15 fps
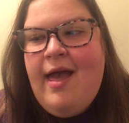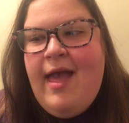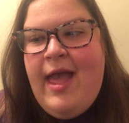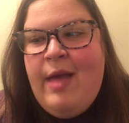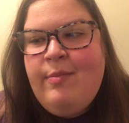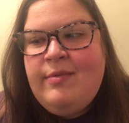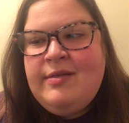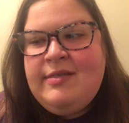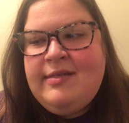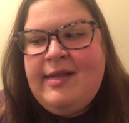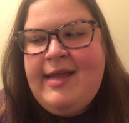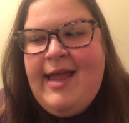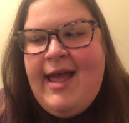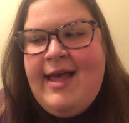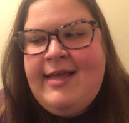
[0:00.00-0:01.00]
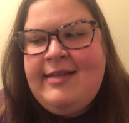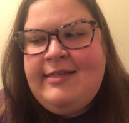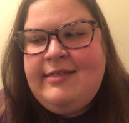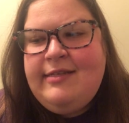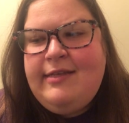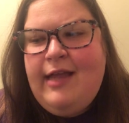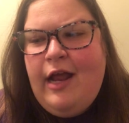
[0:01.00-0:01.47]
Emma Slate
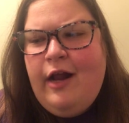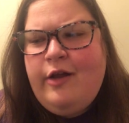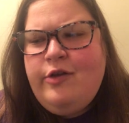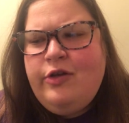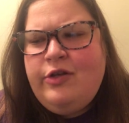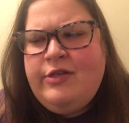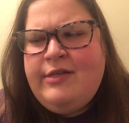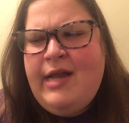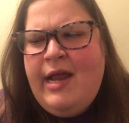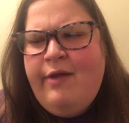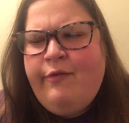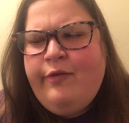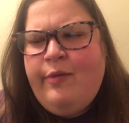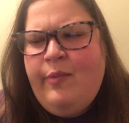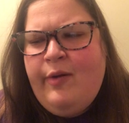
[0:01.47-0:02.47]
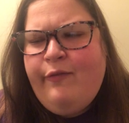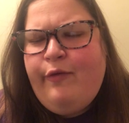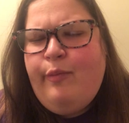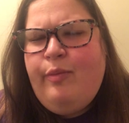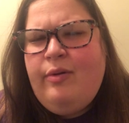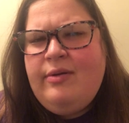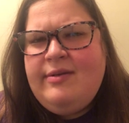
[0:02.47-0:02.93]
has characters in every one of her
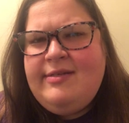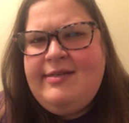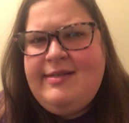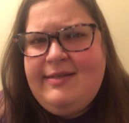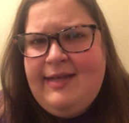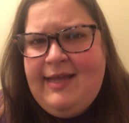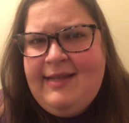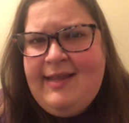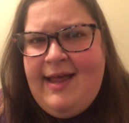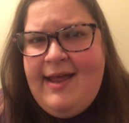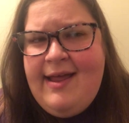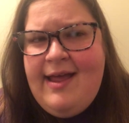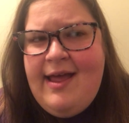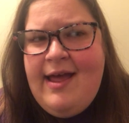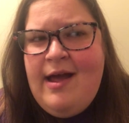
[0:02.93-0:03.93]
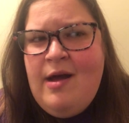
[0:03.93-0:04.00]
books. It's like that.